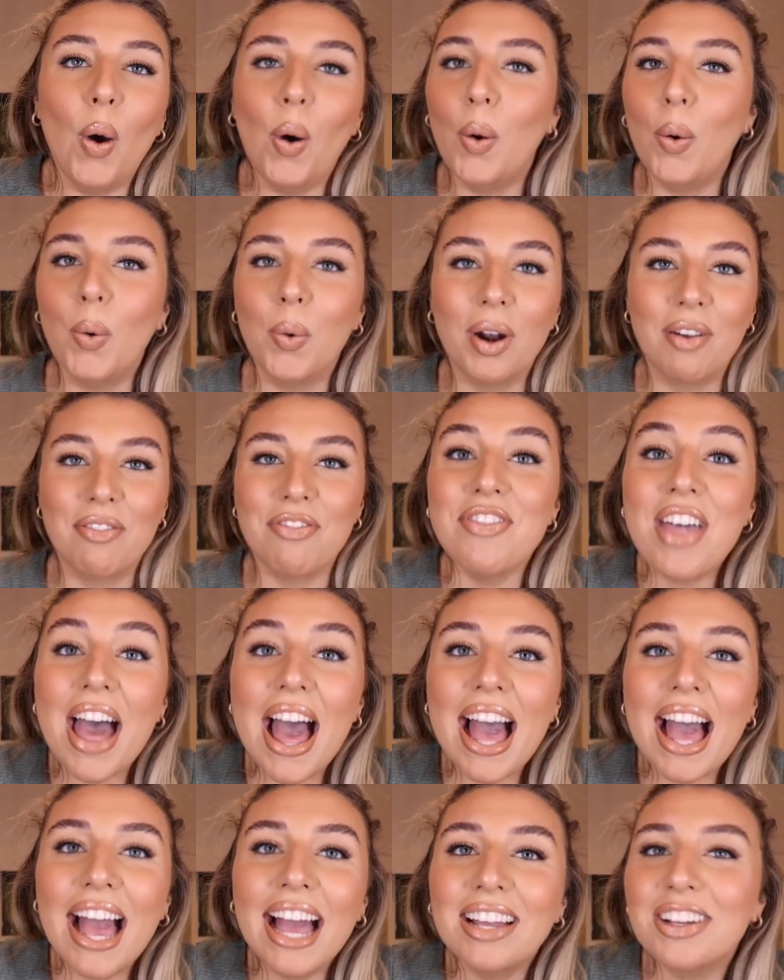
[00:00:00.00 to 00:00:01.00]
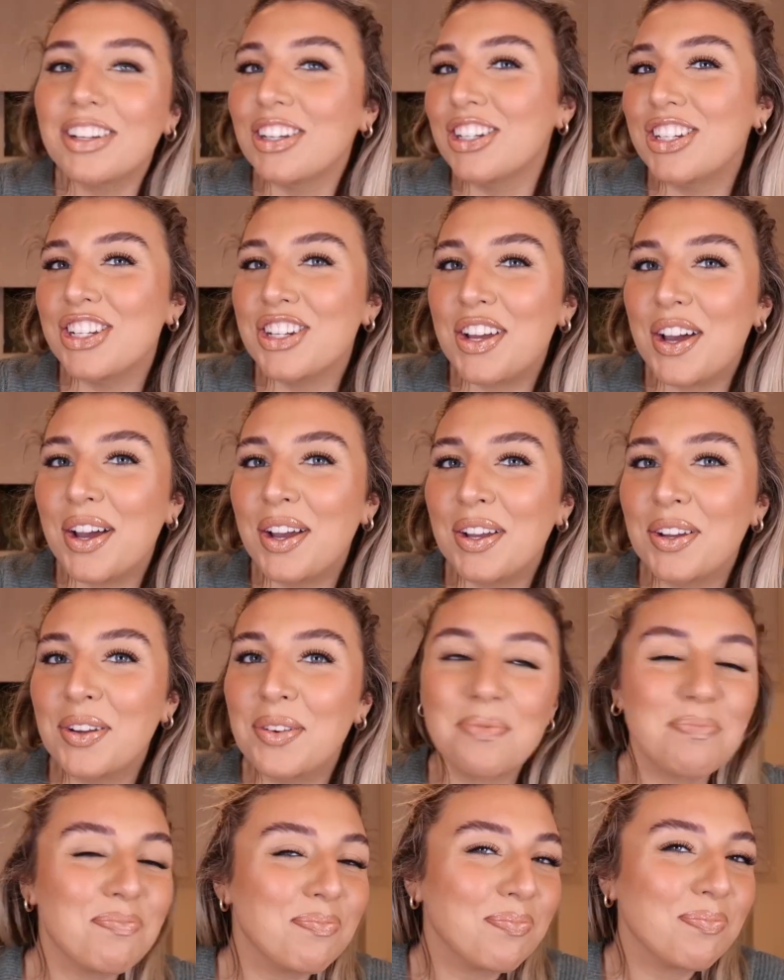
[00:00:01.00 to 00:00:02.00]
all of that, because you know
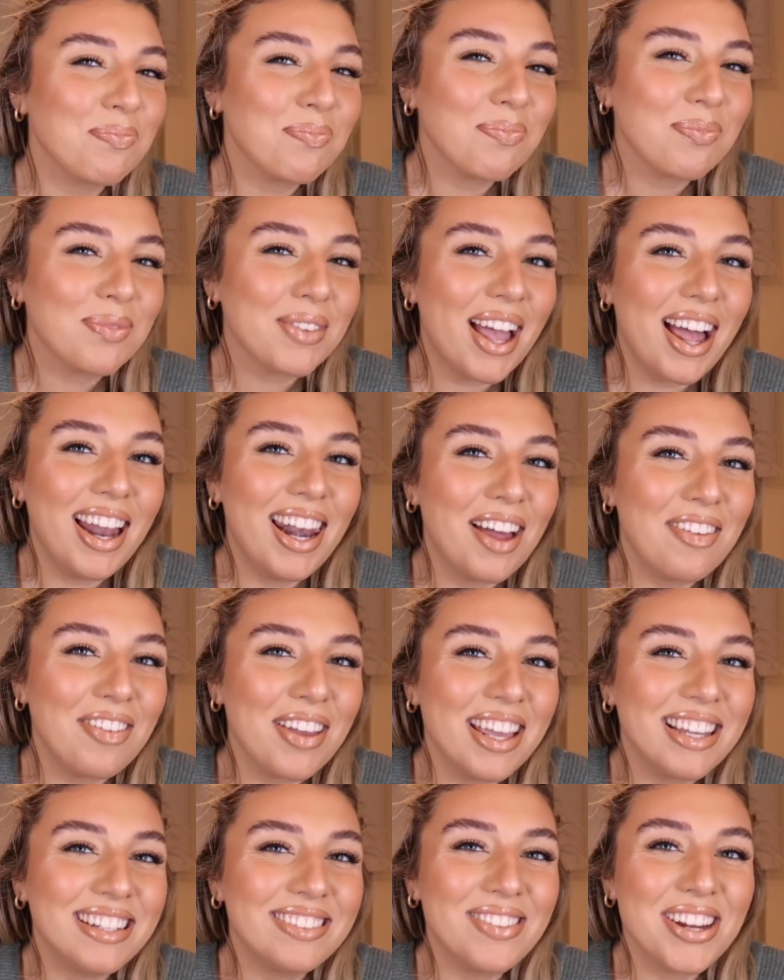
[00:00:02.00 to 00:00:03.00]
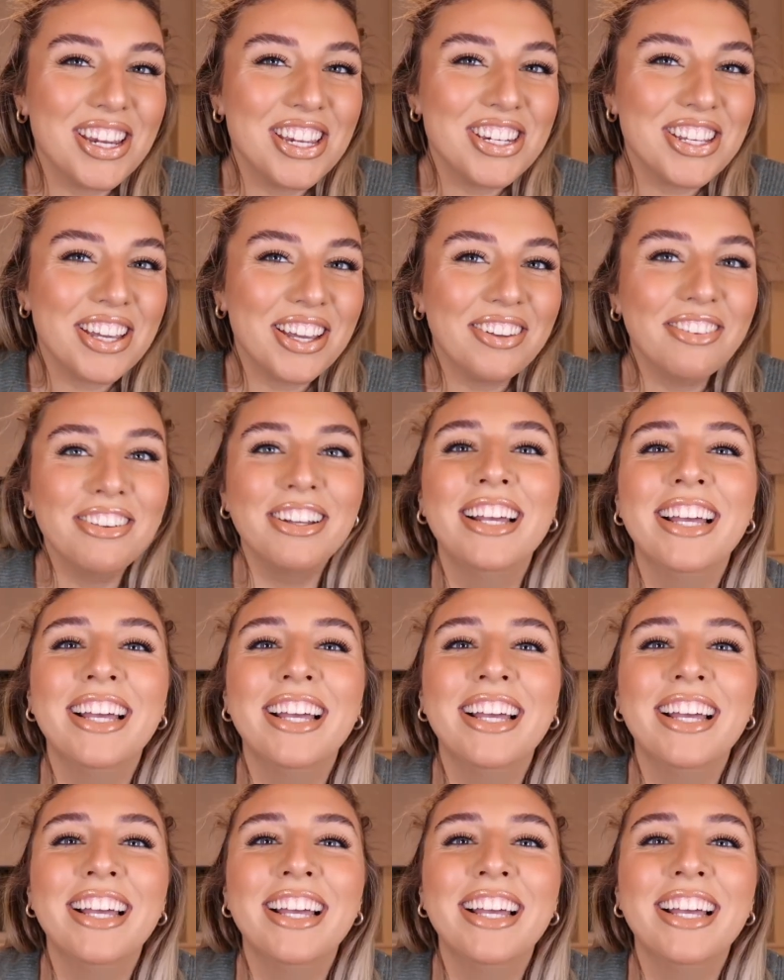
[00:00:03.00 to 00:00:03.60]
I love it when you do.